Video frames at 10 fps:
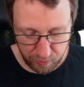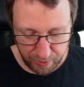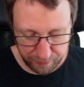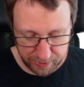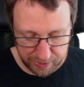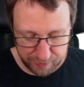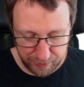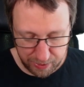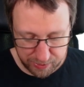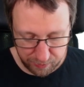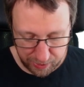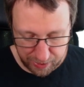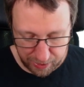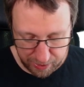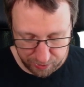have this value, so we
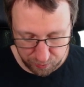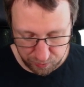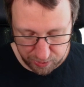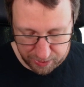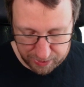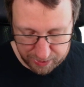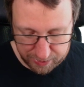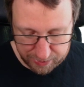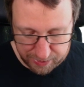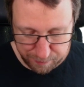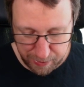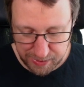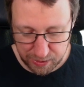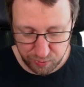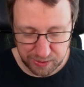can undo this
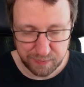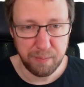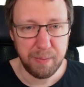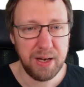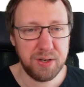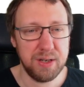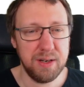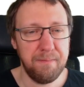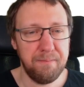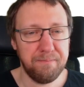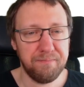basic transformation,